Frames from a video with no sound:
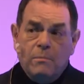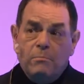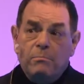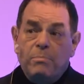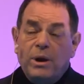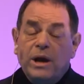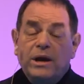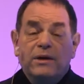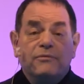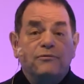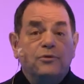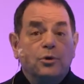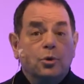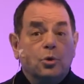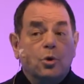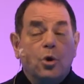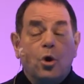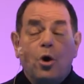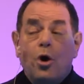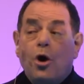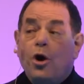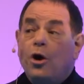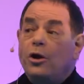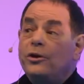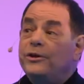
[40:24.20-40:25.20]
But if you
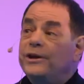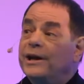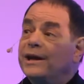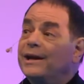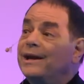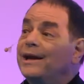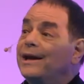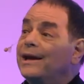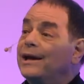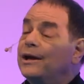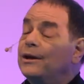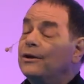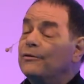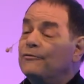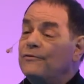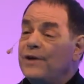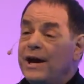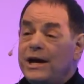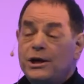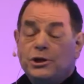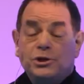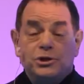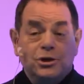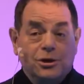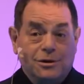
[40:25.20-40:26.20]
called it
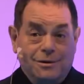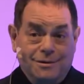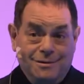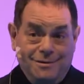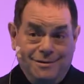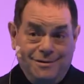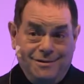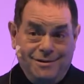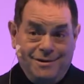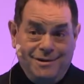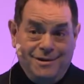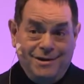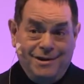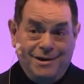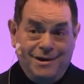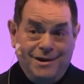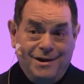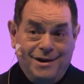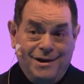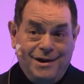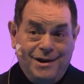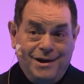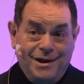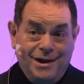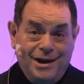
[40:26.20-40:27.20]
innovation,
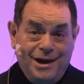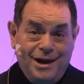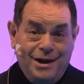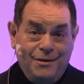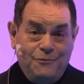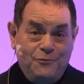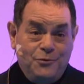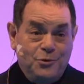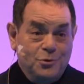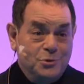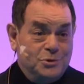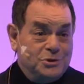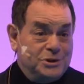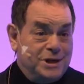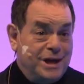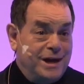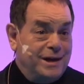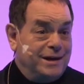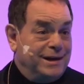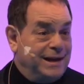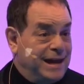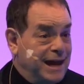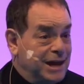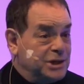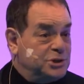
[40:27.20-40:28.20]
if you
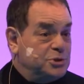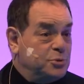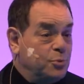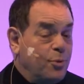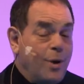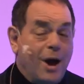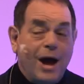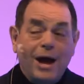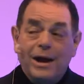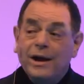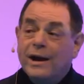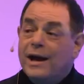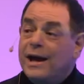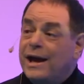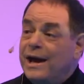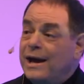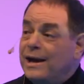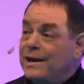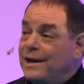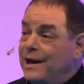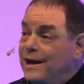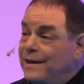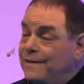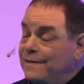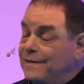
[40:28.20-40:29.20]
said, guess what?
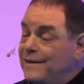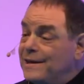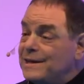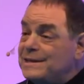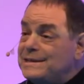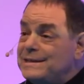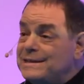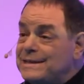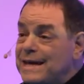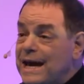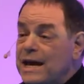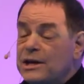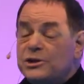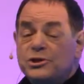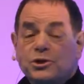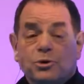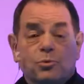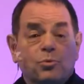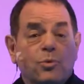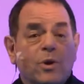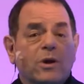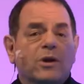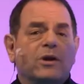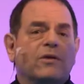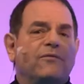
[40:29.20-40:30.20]
In this session,
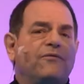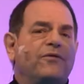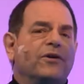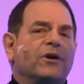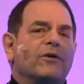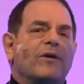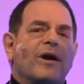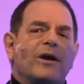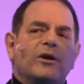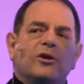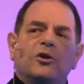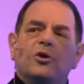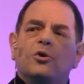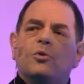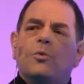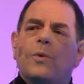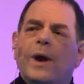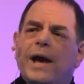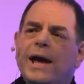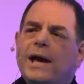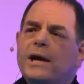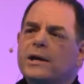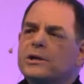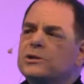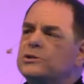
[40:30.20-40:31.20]
we're going to figure out new
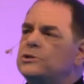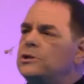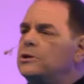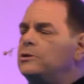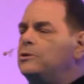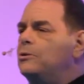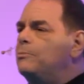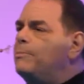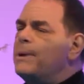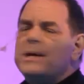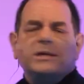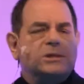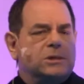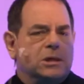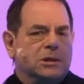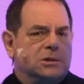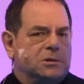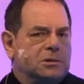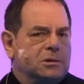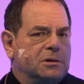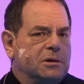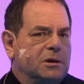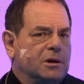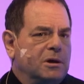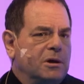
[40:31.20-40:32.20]
ways to do business.